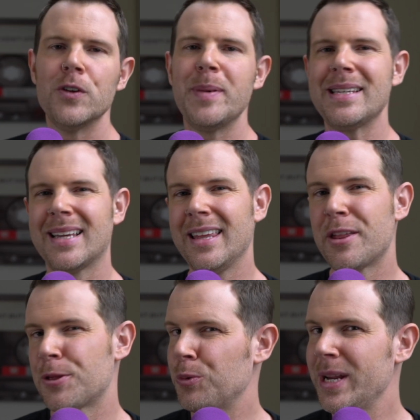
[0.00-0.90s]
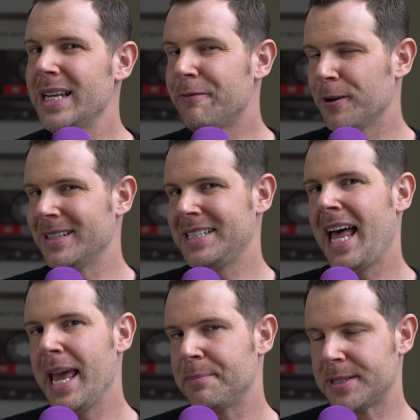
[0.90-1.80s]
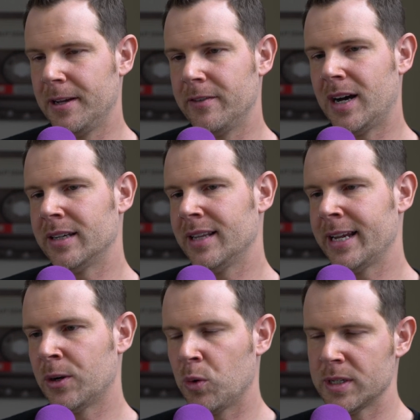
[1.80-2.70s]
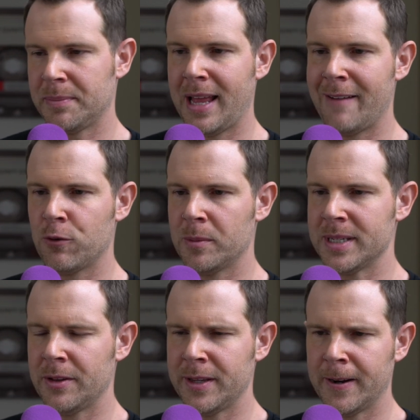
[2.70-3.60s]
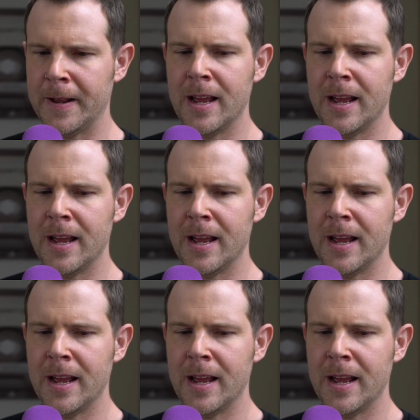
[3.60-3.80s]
There's basically three different types of online course platforms out there.